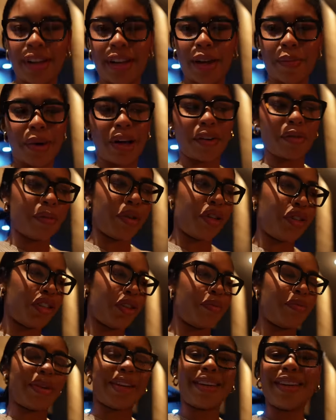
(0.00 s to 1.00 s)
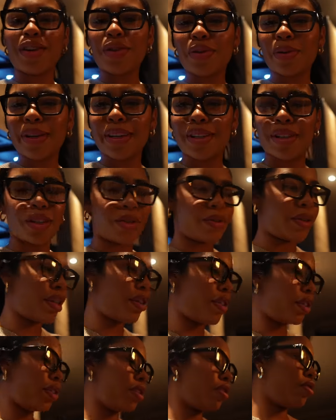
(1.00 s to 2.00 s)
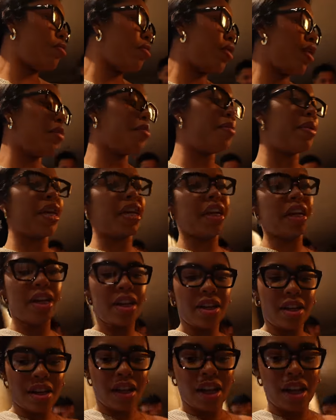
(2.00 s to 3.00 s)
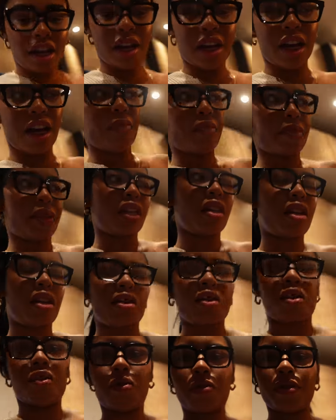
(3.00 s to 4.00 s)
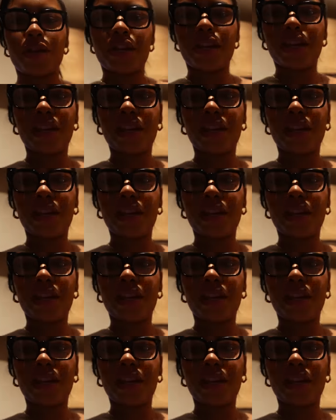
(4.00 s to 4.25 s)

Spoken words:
I get back from the gym. He knows what he's doing, y'all. He's too smart. But yeah, I'm gonna go